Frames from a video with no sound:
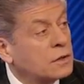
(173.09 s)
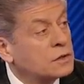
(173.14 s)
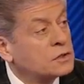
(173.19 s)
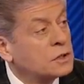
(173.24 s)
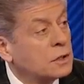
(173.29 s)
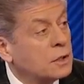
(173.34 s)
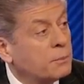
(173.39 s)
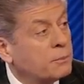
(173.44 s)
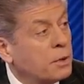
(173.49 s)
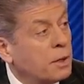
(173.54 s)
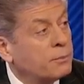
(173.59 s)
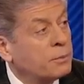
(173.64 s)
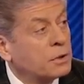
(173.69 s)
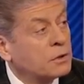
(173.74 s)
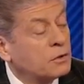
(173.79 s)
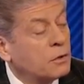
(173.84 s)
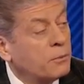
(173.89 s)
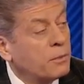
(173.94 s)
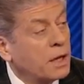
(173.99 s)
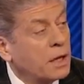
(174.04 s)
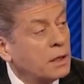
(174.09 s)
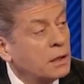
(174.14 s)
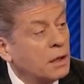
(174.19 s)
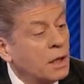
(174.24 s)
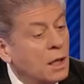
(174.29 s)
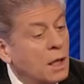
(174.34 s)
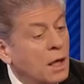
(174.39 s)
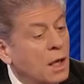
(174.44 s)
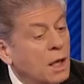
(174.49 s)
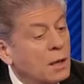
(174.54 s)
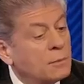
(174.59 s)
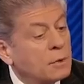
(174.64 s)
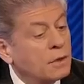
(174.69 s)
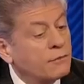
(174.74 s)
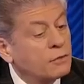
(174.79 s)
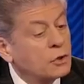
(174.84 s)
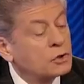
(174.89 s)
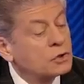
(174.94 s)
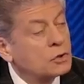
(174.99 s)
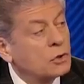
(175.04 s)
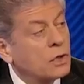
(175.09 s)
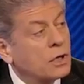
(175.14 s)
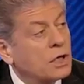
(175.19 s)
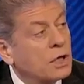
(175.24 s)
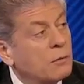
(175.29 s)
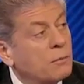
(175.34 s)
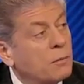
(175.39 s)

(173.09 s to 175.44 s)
that's in the public domain. But if you're talking